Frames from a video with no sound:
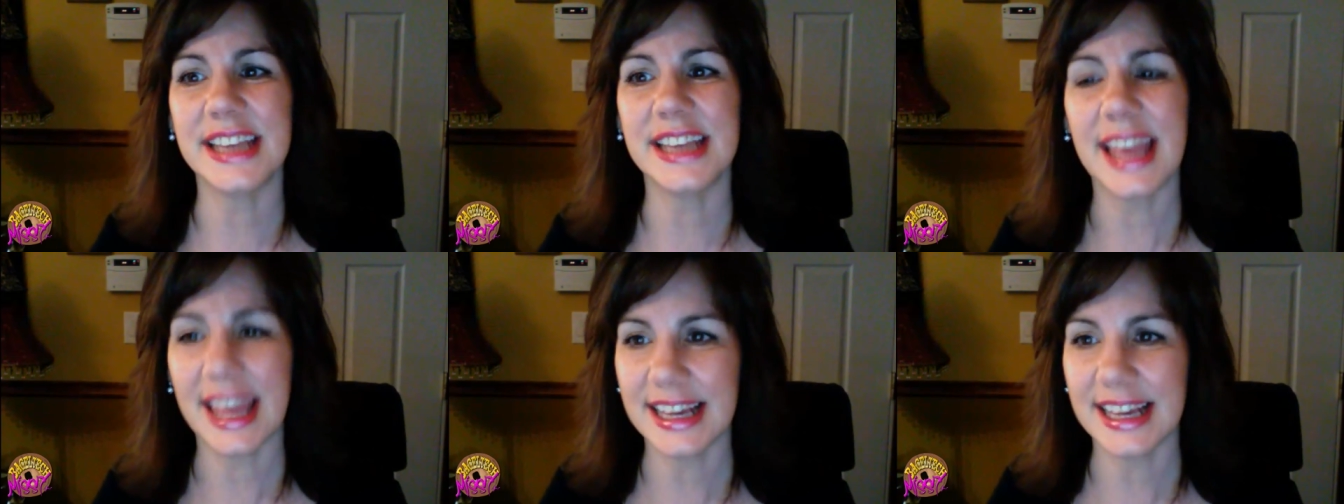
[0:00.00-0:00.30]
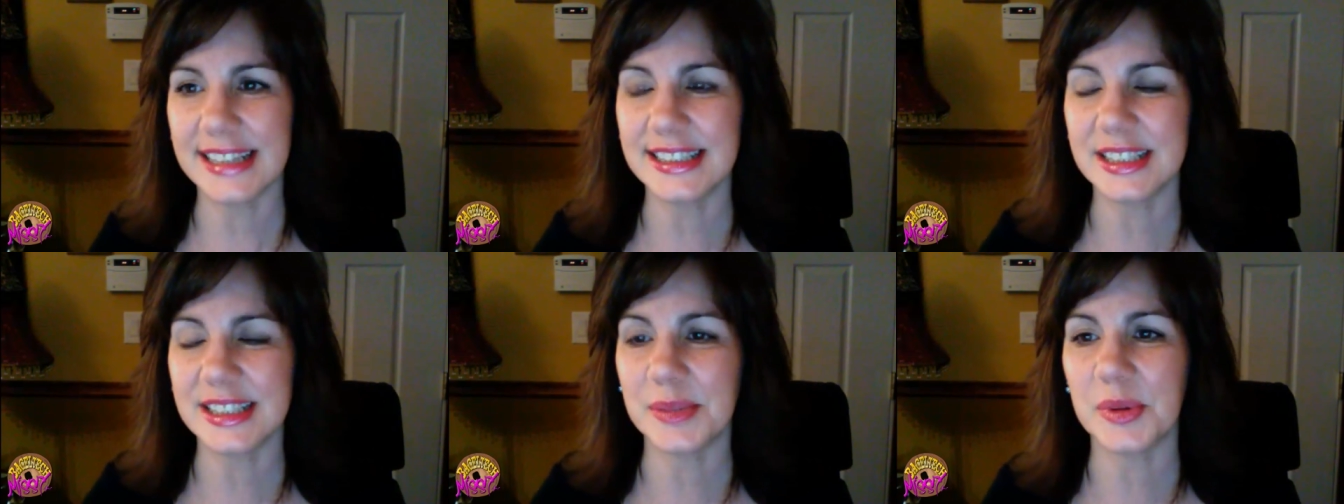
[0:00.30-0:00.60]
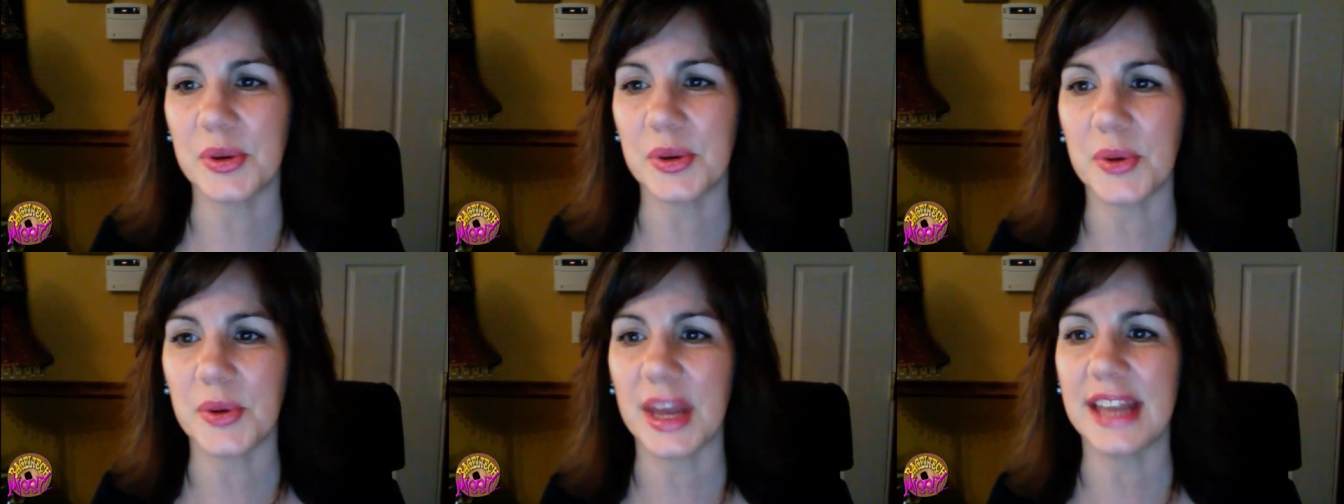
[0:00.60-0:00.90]
handsome
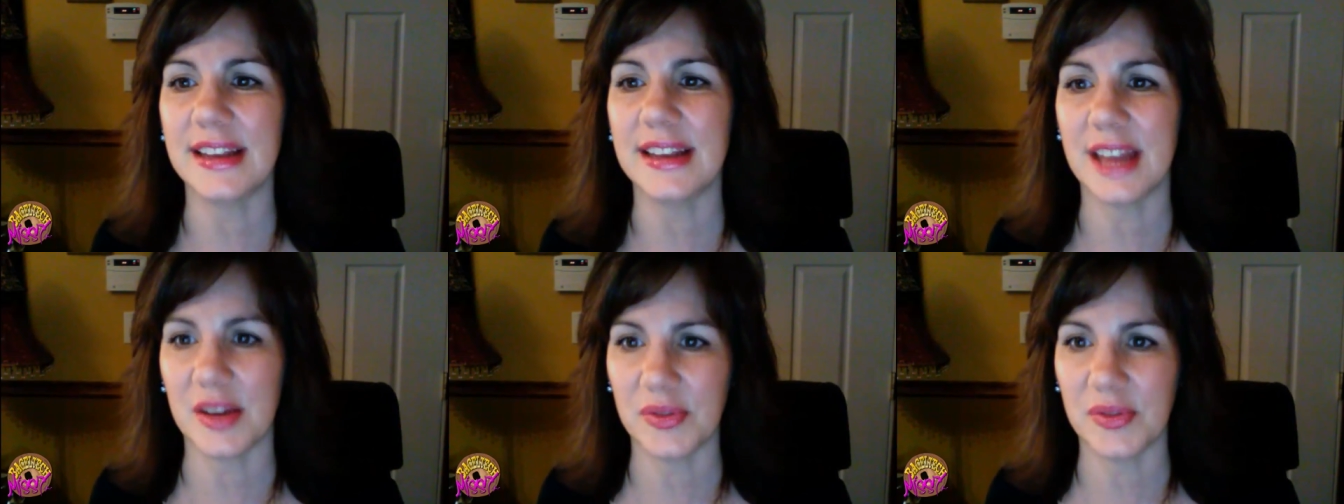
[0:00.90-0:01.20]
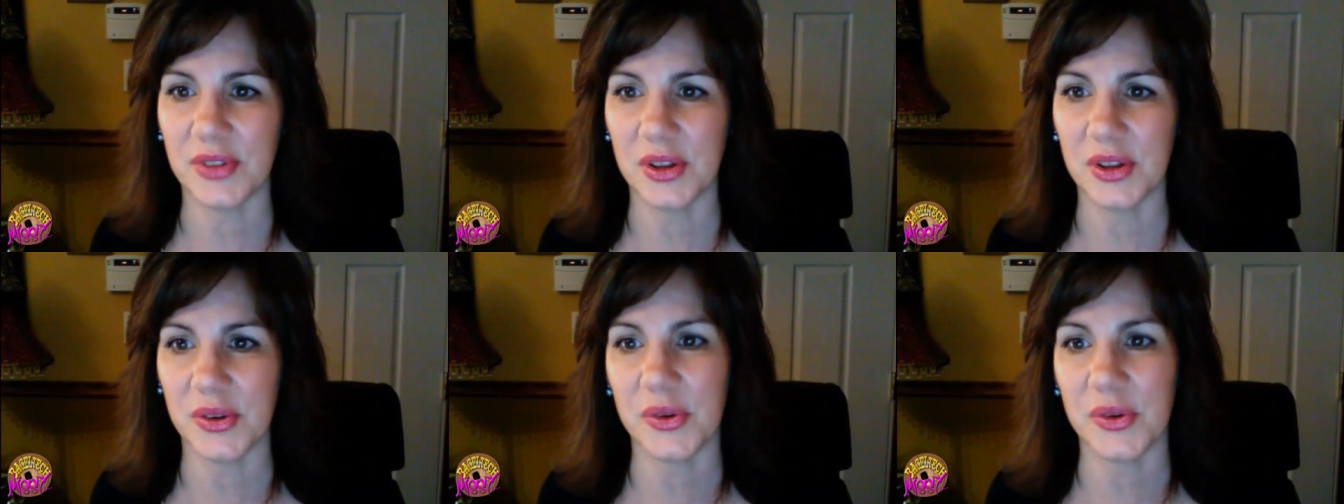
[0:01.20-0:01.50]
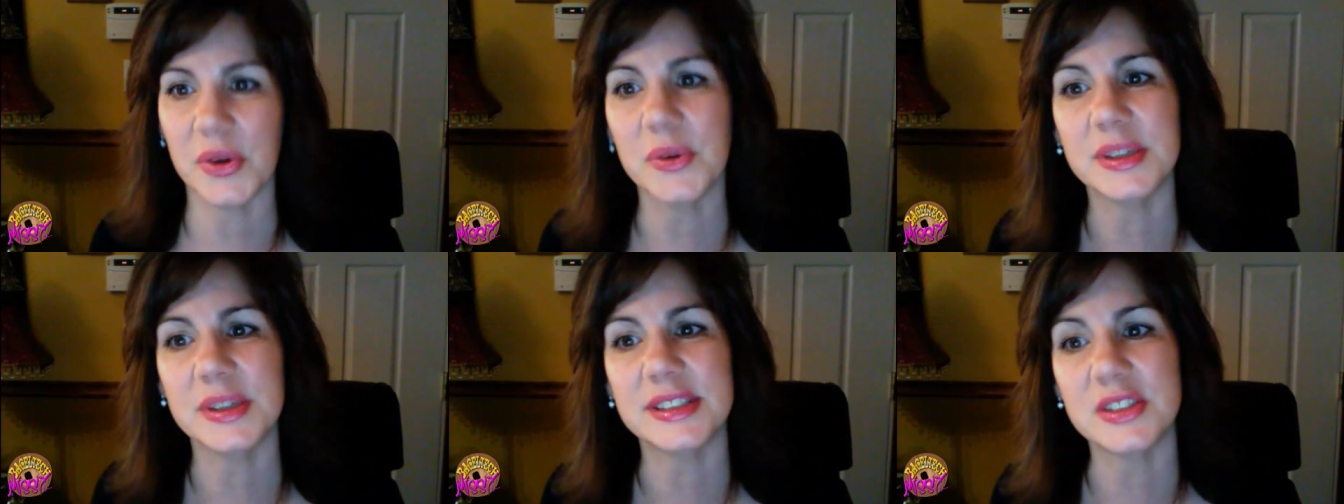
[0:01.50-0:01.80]
great nephew,
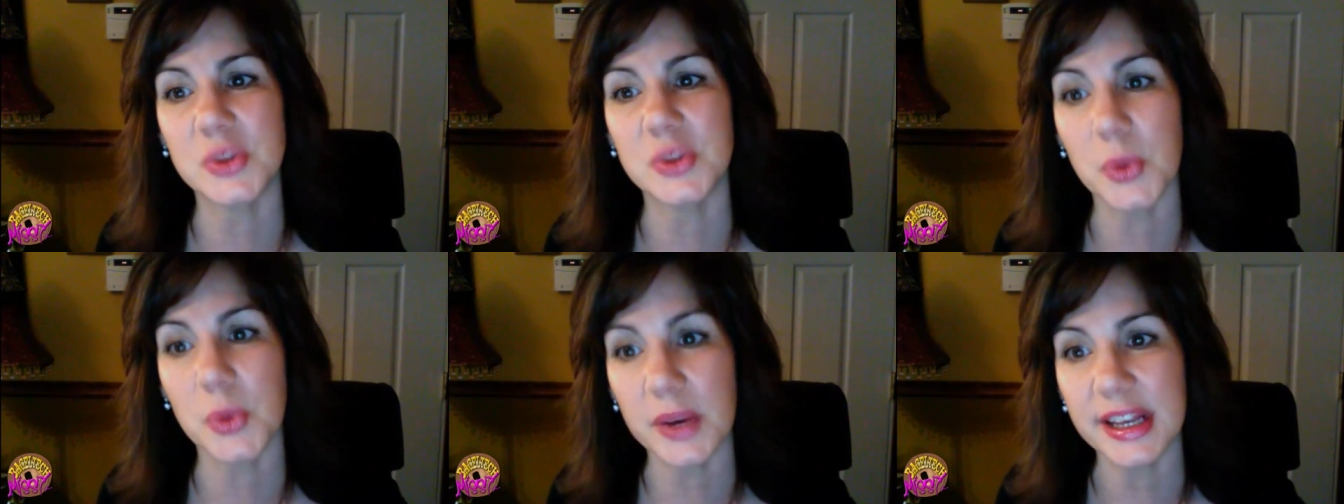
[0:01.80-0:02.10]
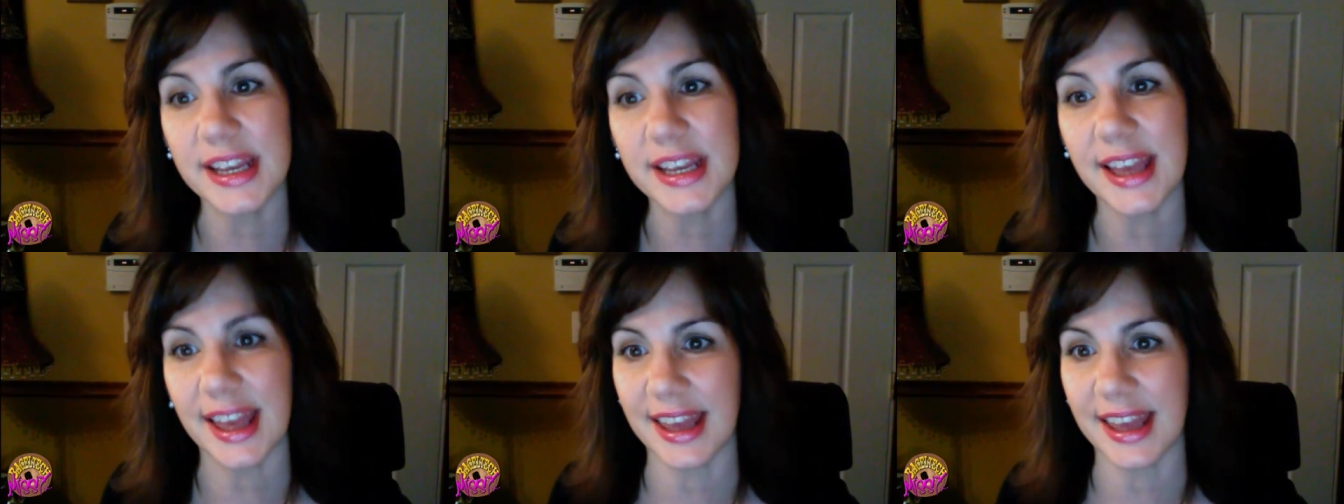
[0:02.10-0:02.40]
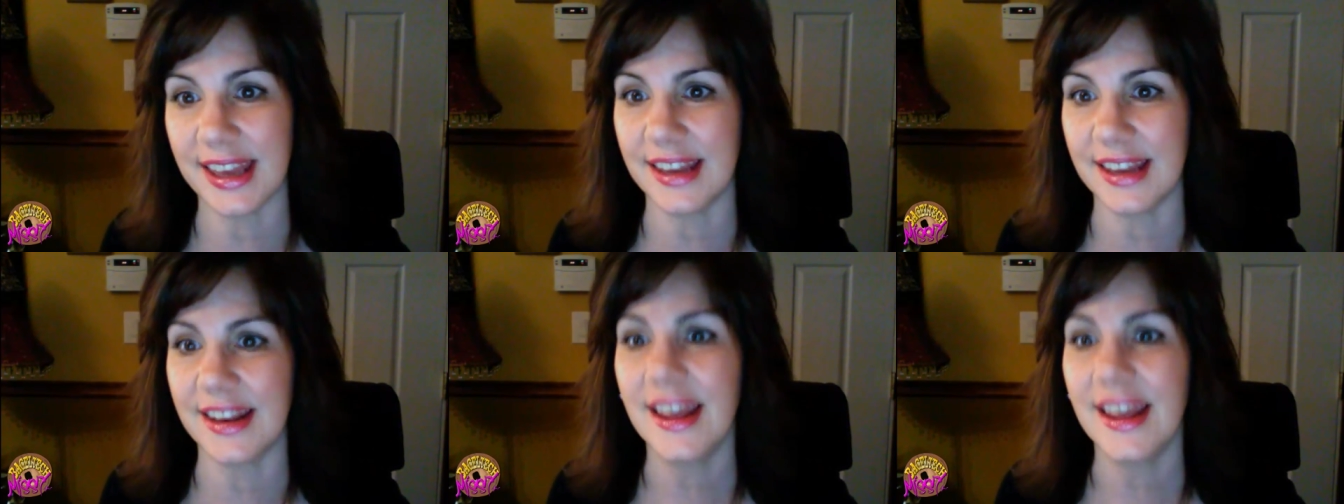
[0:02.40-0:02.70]
who is
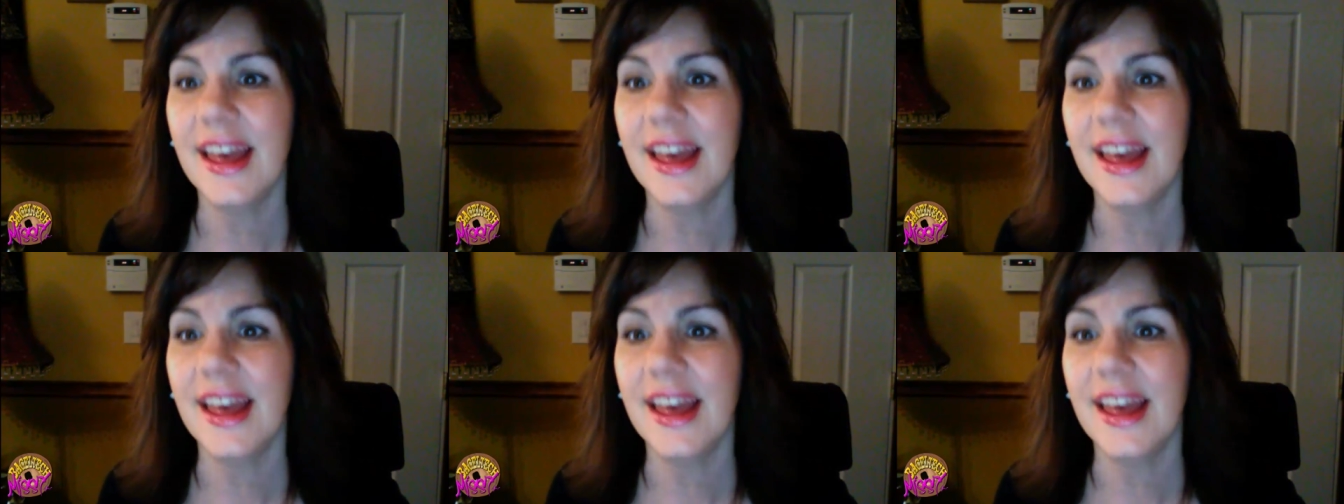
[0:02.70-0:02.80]
28